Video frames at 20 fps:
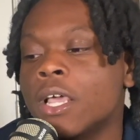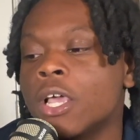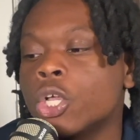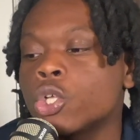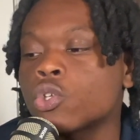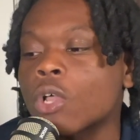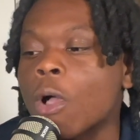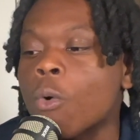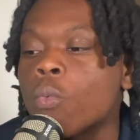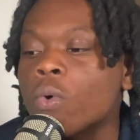
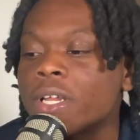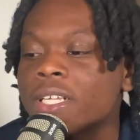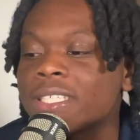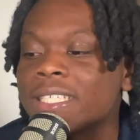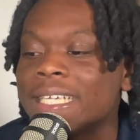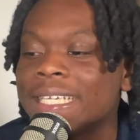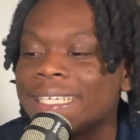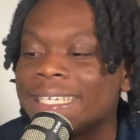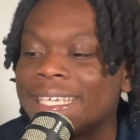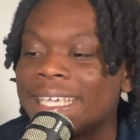So I want to
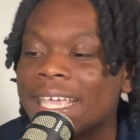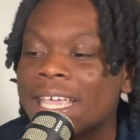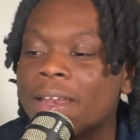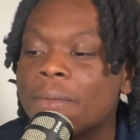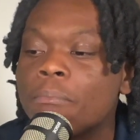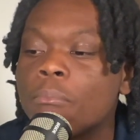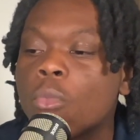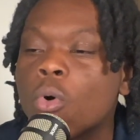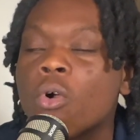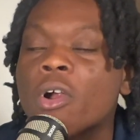see getting
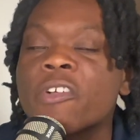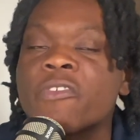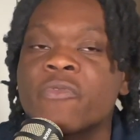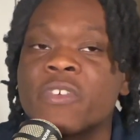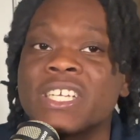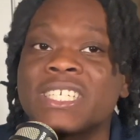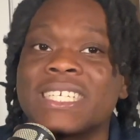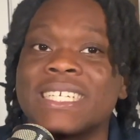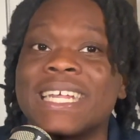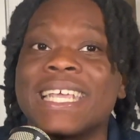more
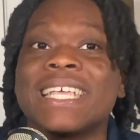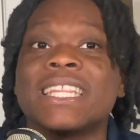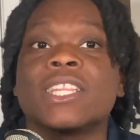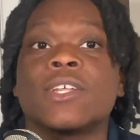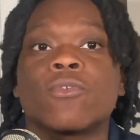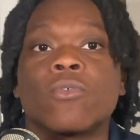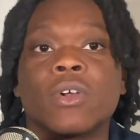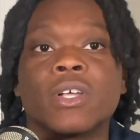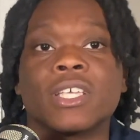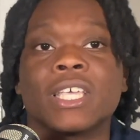efficient in the
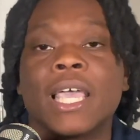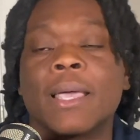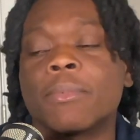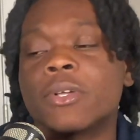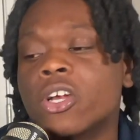run game.